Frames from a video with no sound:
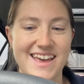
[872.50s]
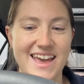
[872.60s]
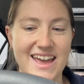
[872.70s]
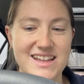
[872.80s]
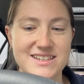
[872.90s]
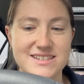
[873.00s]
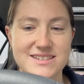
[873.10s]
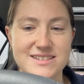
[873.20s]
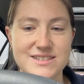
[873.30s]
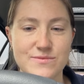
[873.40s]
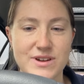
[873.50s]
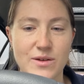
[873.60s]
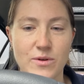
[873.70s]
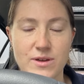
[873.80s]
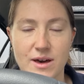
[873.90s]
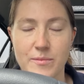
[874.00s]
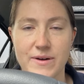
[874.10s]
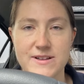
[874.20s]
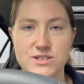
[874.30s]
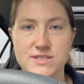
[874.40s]
and when I woke up
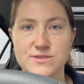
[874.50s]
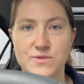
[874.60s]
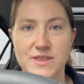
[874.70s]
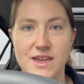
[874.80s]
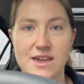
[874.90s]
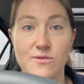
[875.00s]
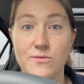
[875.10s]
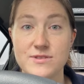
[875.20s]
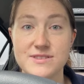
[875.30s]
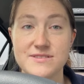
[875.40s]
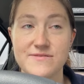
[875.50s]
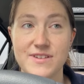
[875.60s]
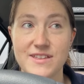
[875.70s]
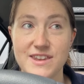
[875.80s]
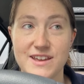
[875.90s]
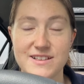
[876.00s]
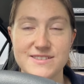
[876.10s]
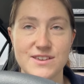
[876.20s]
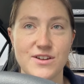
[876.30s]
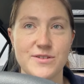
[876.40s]
I just really wasn't feeling it.
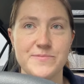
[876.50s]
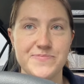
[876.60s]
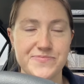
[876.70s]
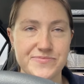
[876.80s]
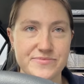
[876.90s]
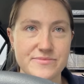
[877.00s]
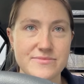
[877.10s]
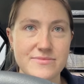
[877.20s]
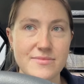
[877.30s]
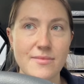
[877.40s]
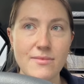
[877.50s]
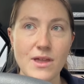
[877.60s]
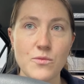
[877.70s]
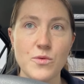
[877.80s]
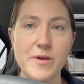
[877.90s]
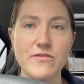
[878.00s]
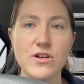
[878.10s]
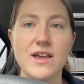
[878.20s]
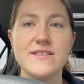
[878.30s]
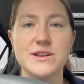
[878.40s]
So we'll be
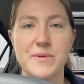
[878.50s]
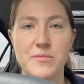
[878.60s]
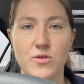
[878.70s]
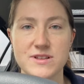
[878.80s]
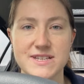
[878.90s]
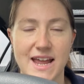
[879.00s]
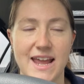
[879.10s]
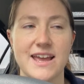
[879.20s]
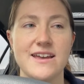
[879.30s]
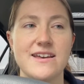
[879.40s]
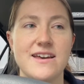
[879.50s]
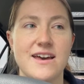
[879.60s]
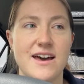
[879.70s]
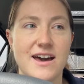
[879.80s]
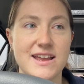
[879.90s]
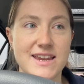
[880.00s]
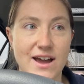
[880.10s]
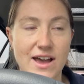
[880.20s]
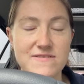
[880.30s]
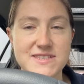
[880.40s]
vlogging a little bit more today. I
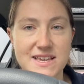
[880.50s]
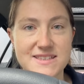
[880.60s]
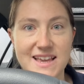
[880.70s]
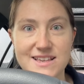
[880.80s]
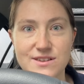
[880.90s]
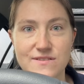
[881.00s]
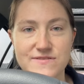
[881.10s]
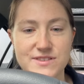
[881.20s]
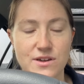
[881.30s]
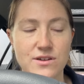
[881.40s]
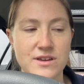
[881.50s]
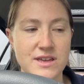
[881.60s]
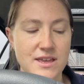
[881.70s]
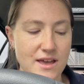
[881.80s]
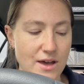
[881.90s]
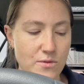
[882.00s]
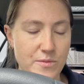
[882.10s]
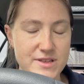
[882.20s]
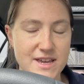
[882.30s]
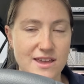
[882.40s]
now have 6 days off, so I will
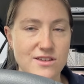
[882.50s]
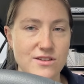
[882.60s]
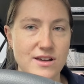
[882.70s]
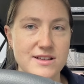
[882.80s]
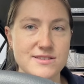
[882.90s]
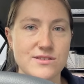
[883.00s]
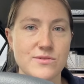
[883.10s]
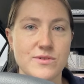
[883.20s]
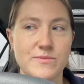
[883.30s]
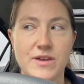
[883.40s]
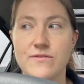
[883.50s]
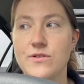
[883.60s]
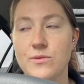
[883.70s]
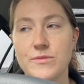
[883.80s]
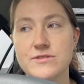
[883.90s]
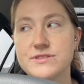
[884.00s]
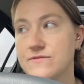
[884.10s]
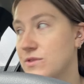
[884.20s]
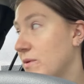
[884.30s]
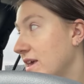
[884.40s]
be taking you guys along with me for most
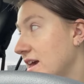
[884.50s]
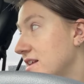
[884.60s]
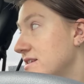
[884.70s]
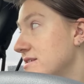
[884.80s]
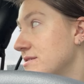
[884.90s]
of the weekend